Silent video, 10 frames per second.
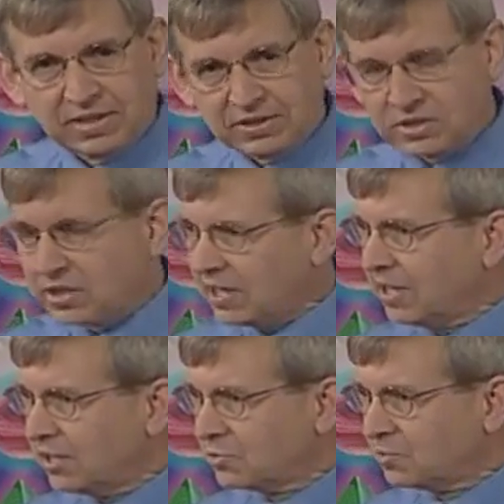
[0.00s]

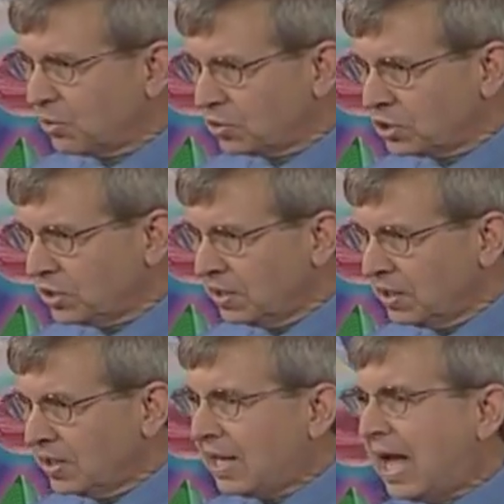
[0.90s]
Instantaneous motion,
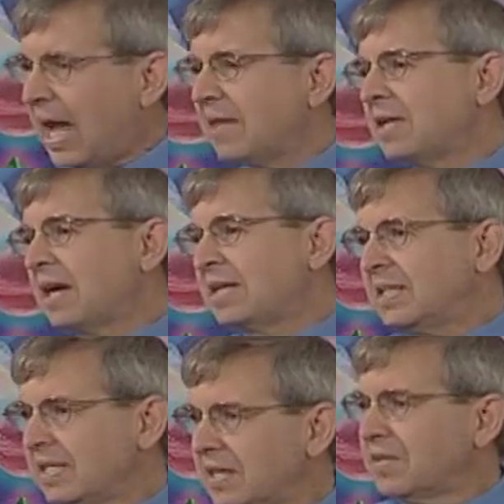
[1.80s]
and the
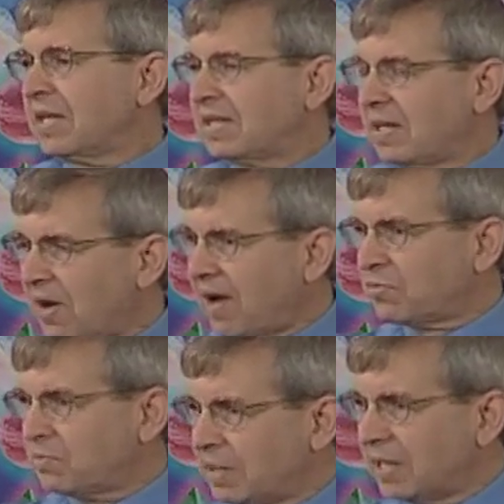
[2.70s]
idea that there have
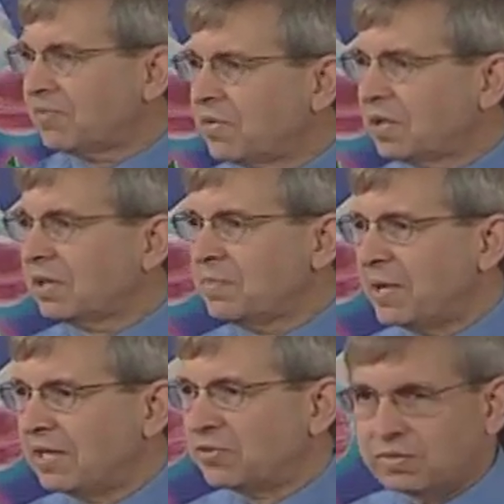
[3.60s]
to be infinitely
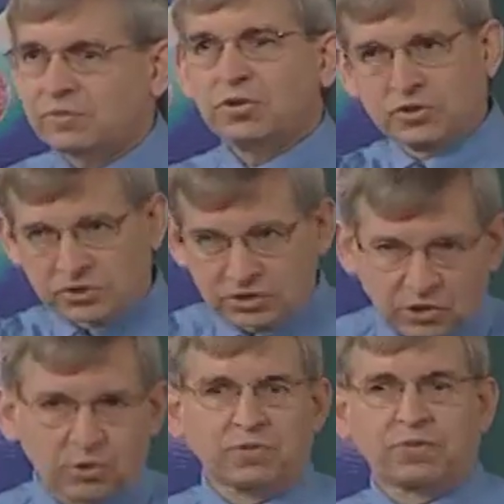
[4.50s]
many traversals in
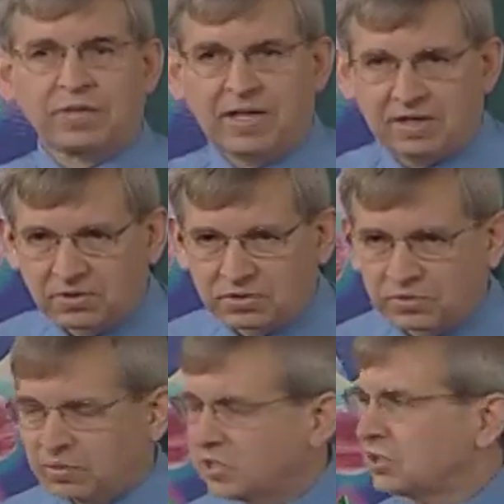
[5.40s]
order for the arrow to
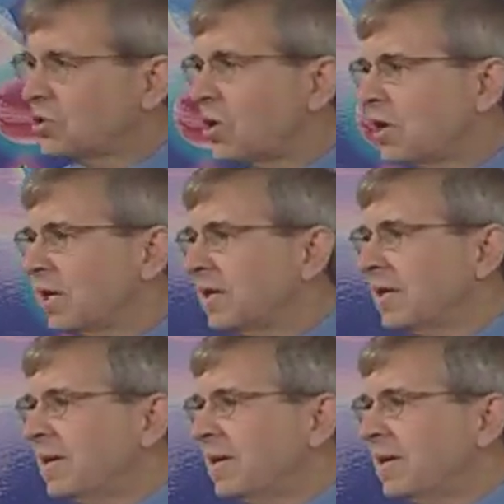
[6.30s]
reach its target.